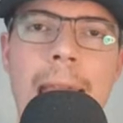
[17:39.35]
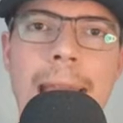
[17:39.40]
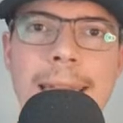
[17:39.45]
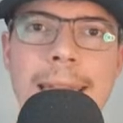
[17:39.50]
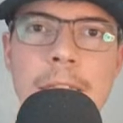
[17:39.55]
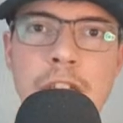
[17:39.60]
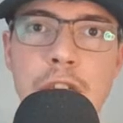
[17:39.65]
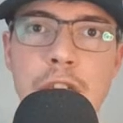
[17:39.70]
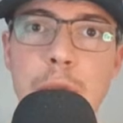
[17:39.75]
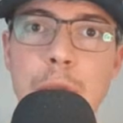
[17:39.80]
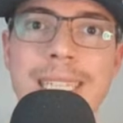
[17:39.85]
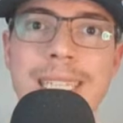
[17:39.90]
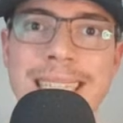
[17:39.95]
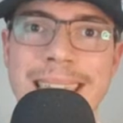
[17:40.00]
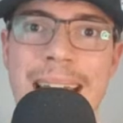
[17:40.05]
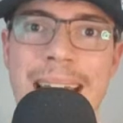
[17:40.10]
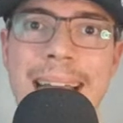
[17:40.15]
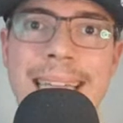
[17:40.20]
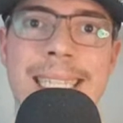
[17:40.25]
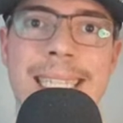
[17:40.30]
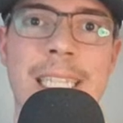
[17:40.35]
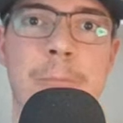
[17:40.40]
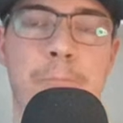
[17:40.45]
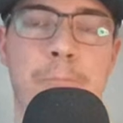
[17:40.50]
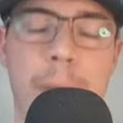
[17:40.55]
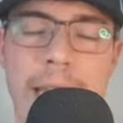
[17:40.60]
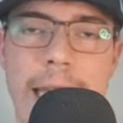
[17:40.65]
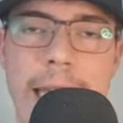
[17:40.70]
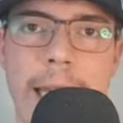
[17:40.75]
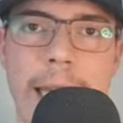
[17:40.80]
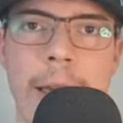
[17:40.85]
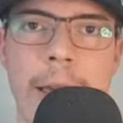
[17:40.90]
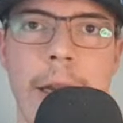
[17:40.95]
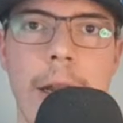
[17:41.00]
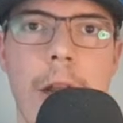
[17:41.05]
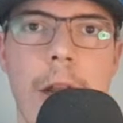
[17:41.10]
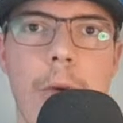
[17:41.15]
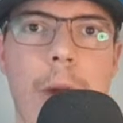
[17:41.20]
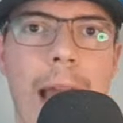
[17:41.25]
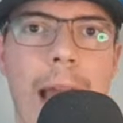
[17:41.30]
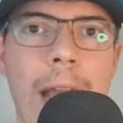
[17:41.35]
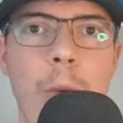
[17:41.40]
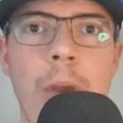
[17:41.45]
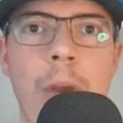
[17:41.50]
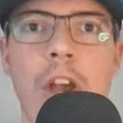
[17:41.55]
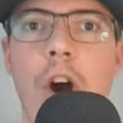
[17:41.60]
and using that speed, right?